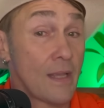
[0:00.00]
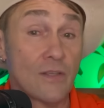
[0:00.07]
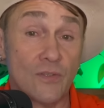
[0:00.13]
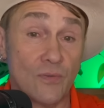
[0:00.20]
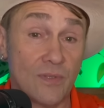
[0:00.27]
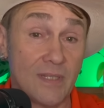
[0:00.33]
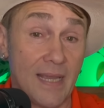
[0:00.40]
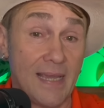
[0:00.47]
So
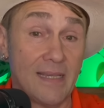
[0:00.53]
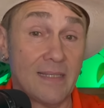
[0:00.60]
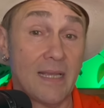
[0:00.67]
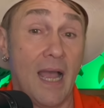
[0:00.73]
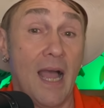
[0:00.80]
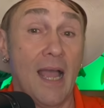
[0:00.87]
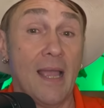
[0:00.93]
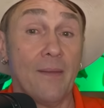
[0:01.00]
take
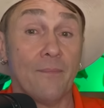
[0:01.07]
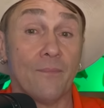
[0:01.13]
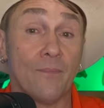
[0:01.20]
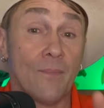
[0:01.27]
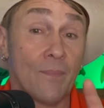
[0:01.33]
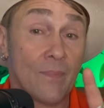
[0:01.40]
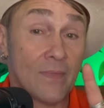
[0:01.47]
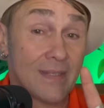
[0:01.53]
time.
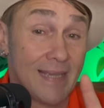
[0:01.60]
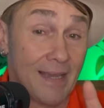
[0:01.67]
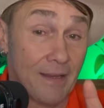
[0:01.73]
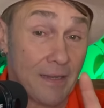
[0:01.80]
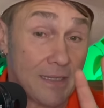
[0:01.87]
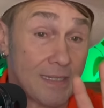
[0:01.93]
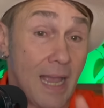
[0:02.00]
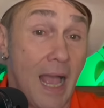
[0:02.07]

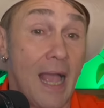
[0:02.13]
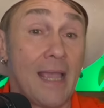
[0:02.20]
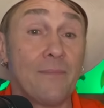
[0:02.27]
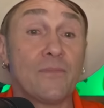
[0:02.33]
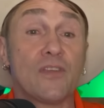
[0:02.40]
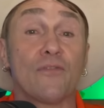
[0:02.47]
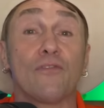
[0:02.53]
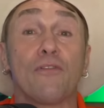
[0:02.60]
Take time
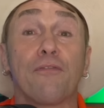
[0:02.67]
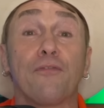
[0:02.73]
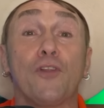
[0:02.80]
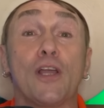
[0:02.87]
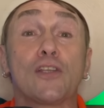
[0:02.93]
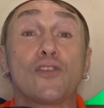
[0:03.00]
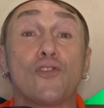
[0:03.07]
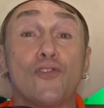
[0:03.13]
to
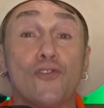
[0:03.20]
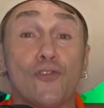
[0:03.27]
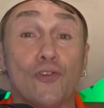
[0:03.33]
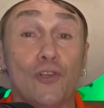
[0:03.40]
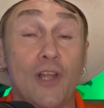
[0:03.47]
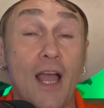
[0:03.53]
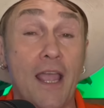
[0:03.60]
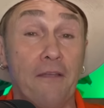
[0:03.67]
reflect on your
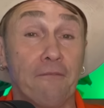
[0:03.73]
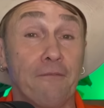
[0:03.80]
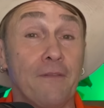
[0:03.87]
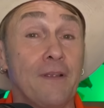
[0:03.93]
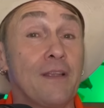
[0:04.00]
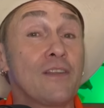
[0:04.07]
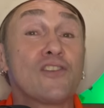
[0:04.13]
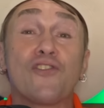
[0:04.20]
life,
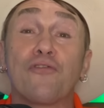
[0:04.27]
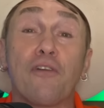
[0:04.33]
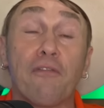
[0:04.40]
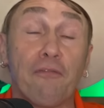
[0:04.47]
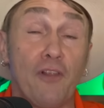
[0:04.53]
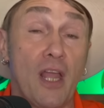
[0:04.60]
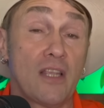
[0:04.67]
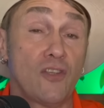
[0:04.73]
to
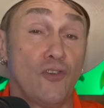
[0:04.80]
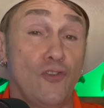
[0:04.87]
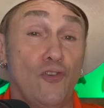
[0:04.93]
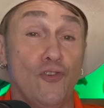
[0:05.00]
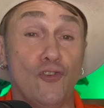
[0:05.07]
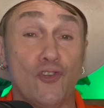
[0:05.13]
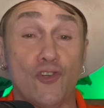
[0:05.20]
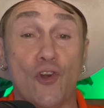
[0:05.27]
reflect on
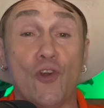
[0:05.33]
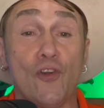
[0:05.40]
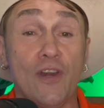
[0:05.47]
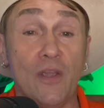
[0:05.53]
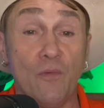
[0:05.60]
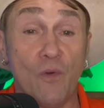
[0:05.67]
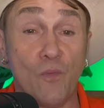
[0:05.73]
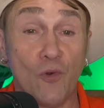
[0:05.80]
your
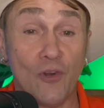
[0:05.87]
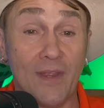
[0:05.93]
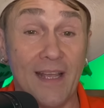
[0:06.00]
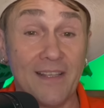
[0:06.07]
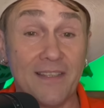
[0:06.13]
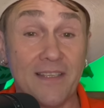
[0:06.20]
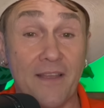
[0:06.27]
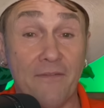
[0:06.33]
journey when we're in
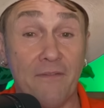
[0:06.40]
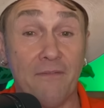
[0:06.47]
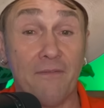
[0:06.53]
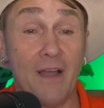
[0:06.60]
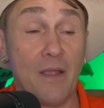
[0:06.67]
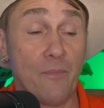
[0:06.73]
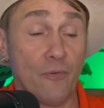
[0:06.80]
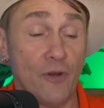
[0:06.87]
that 7
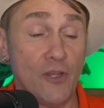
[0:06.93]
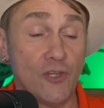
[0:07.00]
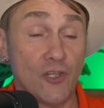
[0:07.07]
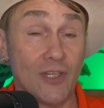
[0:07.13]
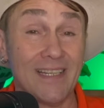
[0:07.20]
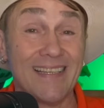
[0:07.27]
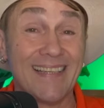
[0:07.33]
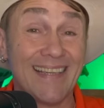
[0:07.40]

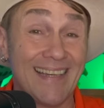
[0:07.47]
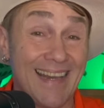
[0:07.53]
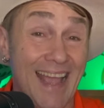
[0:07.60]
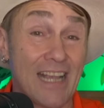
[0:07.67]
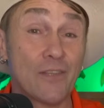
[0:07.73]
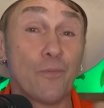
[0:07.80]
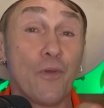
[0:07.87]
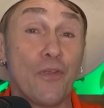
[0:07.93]
vibration.
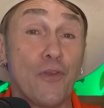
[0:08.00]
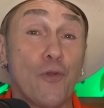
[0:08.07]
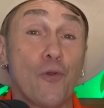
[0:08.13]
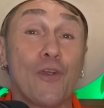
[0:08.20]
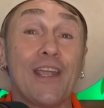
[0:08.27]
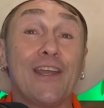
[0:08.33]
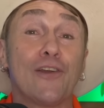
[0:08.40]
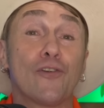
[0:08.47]
Connect with your
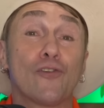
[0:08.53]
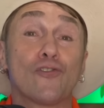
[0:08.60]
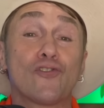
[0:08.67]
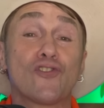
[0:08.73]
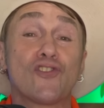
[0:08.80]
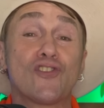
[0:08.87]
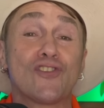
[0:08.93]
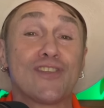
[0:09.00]
inner
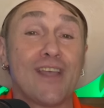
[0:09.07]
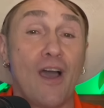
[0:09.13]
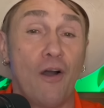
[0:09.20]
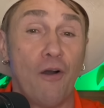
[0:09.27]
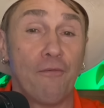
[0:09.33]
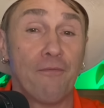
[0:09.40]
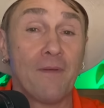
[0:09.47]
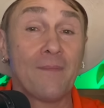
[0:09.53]

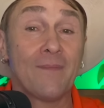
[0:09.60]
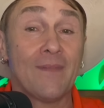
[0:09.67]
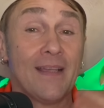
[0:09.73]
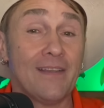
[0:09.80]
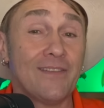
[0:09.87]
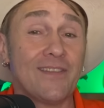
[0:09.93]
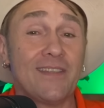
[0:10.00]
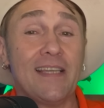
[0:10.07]
self
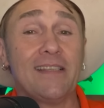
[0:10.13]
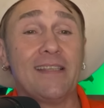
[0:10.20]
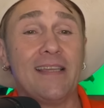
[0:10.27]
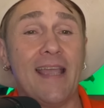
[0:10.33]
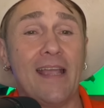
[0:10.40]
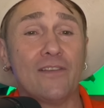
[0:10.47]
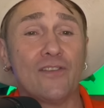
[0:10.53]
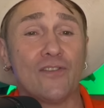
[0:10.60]
and seek the
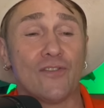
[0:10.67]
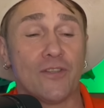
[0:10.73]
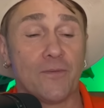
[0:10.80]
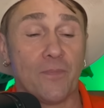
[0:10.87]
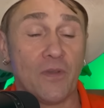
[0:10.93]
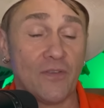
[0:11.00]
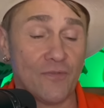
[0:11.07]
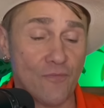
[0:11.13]
answers.
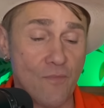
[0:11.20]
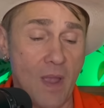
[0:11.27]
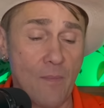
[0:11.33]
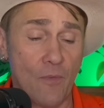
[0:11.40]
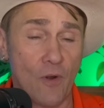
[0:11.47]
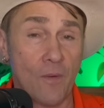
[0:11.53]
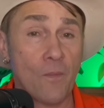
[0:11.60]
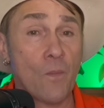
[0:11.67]
Because
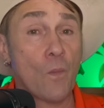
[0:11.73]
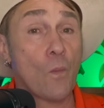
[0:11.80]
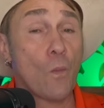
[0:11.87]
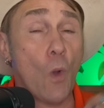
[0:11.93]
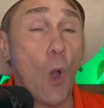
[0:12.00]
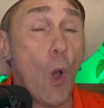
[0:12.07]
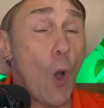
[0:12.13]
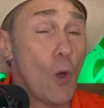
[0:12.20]
remember,
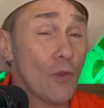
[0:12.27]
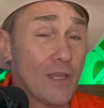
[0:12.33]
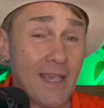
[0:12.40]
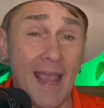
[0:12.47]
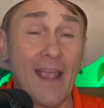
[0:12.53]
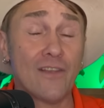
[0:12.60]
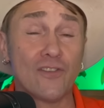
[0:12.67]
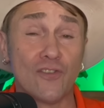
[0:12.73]
all the
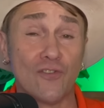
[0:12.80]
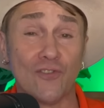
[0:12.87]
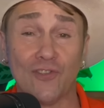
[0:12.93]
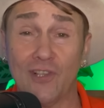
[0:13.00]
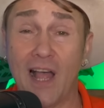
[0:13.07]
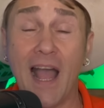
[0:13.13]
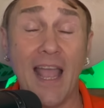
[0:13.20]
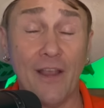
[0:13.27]
answers
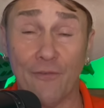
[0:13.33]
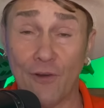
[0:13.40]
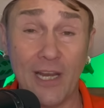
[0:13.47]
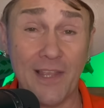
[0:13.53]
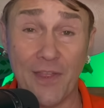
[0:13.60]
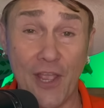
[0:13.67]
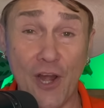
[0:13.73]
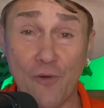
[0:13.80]
lie
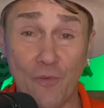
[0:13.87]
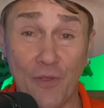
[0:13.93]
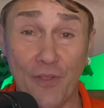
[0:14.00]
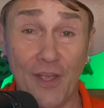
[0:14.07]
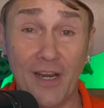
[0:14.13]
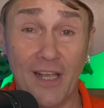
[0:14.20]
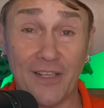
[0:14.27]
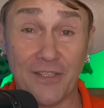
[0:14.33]
right there
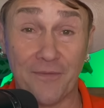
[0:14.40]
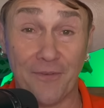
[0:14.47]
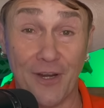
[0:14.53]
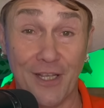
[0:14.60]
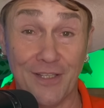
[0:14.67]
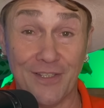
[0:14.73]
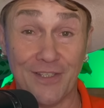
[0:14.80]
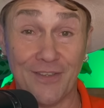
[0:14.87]
within us,
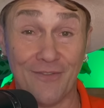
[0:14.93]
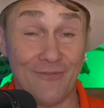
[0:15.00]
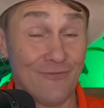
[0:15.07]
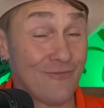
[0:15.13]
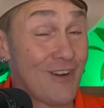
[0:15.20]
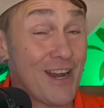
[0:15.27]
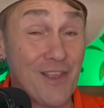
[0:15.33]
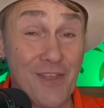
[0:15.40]
friends.
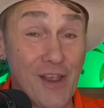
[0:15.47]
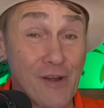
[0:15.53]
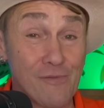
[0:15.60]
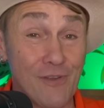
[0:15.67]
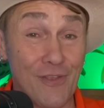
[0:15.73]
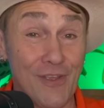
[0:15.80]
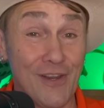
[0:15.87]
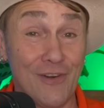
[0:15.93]
Right there
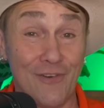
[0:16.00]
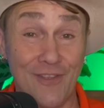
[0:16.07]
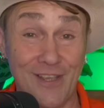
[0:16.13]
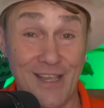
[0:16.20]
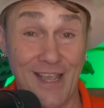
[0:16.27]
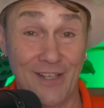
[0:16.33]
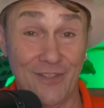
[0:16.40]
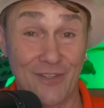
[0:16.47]
within are
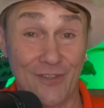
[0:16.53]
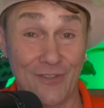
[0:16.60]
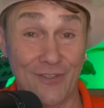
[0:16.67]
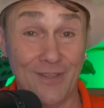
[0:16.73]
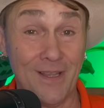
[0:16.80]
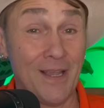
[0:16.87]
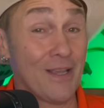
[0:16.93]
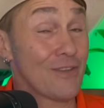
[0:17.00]
the answers.
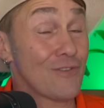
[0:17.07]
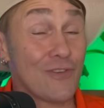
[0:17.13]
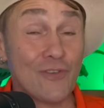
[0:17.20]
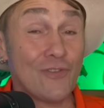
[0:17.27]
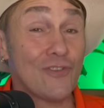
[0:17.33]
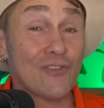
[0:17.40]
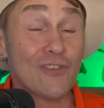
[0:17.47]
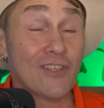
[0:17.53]
So
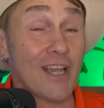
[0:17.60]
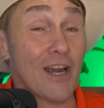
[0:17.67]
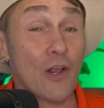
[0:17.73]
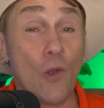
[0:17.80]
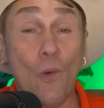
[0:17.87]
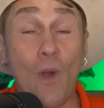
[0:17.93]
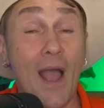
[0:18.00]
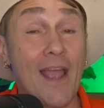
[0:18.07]
you just got to
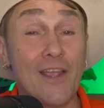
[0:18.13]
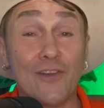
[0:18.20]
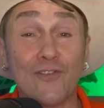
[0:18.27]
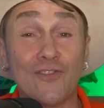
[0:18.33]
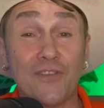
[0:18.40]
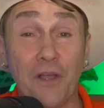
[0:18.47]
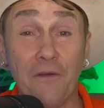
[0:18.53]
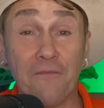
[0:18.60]
quiet
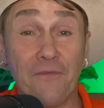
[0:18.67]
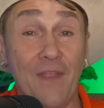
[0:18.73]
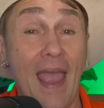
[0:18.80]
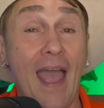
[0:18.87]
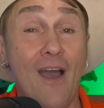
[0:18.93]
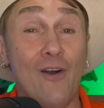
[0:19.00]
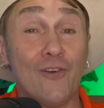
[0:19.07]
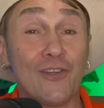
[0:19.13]
yourself
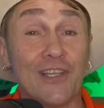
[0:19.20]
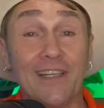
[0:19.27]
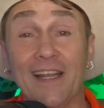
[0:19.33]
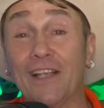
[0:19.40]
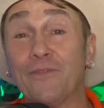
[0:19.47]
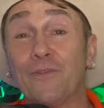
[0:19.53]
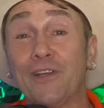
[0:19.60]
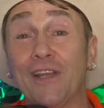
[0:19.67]
down,
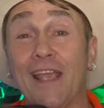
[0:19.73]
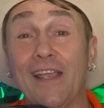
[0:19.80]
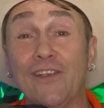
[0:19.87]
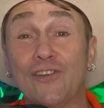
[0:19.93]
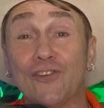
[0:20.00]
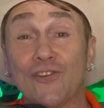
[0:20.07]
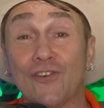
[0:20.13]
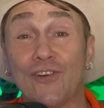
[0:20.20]
connect with
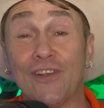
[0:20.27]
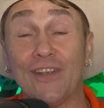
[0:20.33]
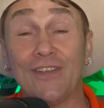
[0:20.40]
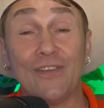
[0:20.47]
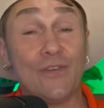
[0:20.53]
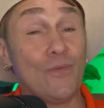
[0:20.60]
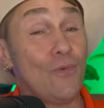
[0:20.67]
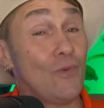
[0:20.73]
nature,
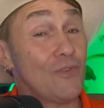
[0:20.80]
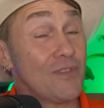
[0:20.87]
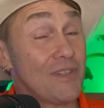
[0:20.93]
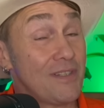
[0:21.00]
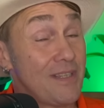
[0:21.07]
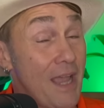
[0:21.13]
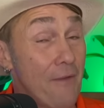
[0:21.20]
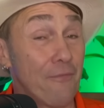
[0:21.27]
and you will
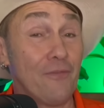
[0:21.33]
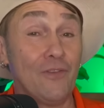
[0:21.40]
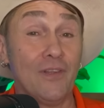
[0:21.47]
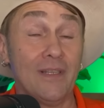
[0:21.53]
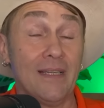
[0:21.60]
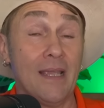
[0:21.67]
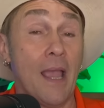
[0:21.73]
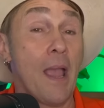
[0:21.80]

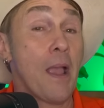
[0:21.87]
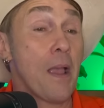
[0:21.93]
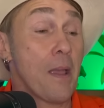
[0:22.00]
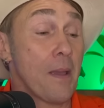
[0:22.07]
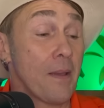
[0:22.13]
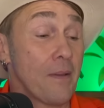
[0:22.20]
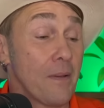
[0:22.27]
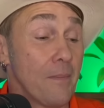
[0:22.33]
definitely
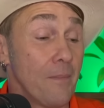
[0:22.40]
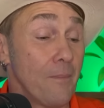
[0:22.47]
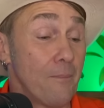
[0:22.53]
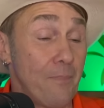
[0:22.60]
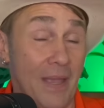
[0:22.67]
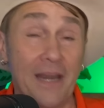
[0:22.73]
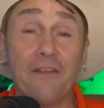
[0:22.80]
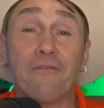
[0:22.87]

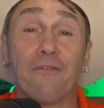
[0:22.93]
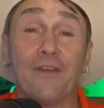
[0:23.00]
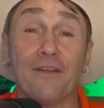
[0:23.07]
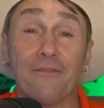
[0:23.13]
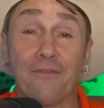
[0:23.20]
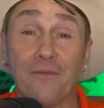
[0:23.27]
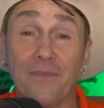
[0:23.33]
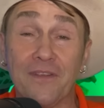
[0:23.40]
benefit
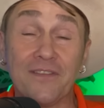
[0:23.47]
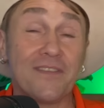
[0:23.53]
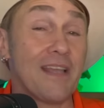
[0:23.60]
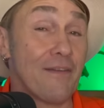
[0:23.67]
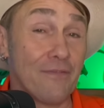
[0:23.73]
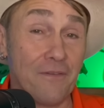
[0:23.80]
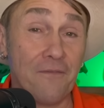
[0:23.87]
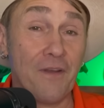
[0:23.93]
from the
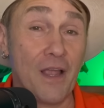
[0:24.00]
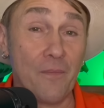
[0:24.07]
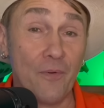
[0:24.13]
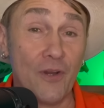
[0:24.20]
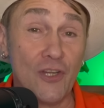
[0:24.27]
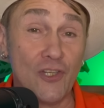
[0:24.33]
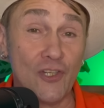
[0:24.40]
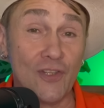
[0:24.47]
7
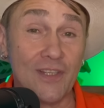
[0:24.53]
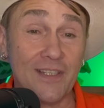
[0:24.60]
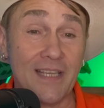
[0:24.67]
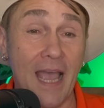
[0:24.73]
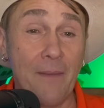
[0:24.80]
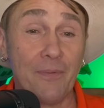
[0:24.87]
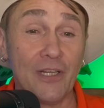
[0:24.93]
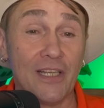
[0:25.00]
vibration that's
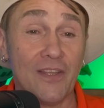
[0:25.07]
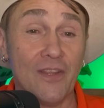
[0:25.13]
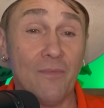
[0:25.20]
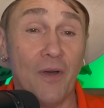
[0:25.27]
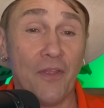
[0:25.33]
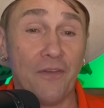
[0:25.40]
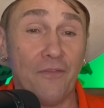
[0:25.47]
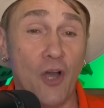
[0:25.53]
happening in the
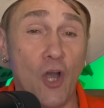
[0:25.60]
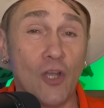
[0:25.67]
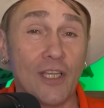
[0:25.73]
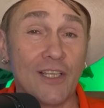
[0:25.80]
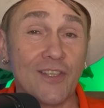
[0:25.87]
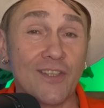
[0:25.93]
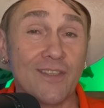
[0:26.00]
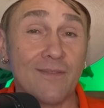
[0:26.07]
month of
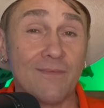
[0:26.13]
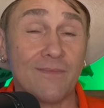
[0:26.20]
August.